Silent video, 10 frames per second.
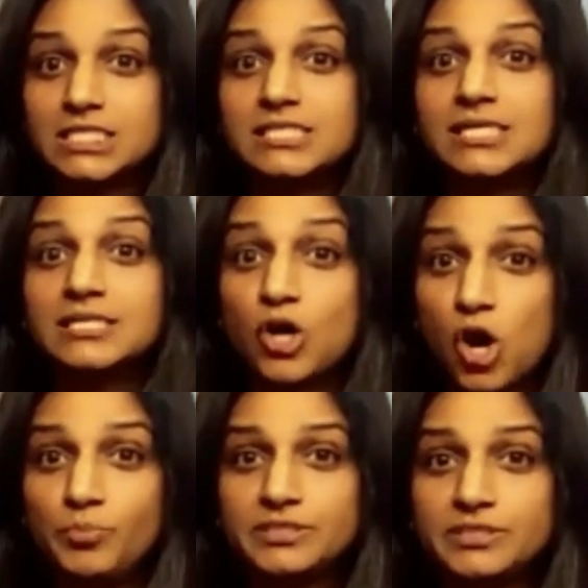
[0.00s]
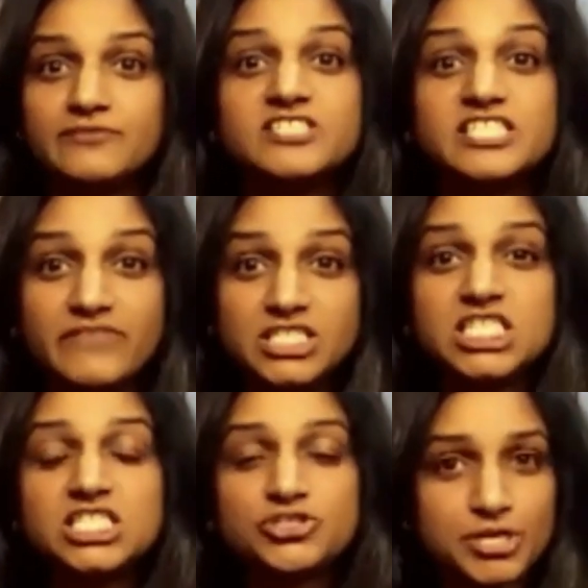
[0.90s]
a corpus of
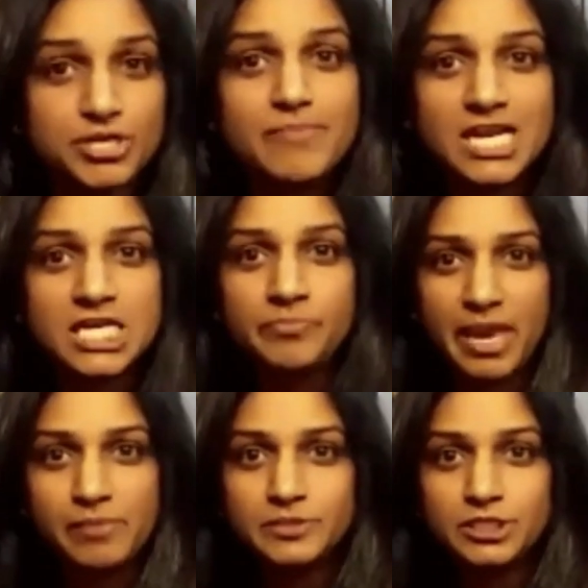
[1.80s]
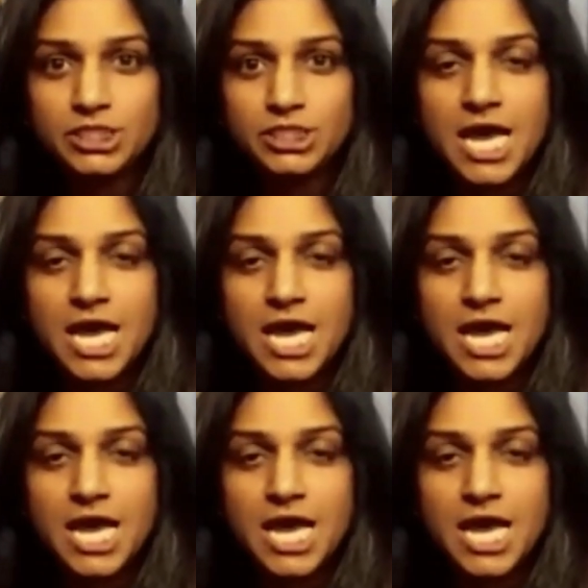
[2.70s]
73 million papers,